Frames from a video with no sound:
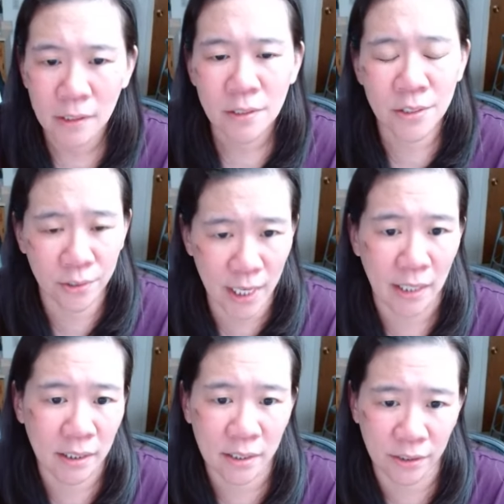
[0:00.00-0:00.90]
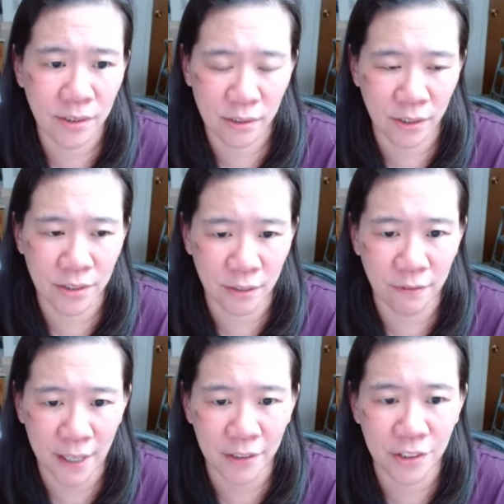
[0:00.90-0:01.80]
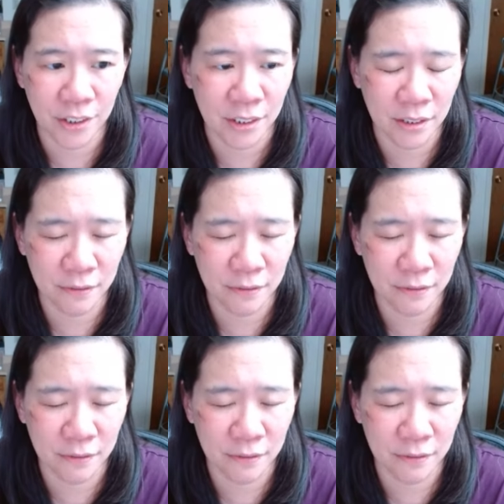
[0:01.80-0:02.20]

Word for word: So yes, there's there's advantages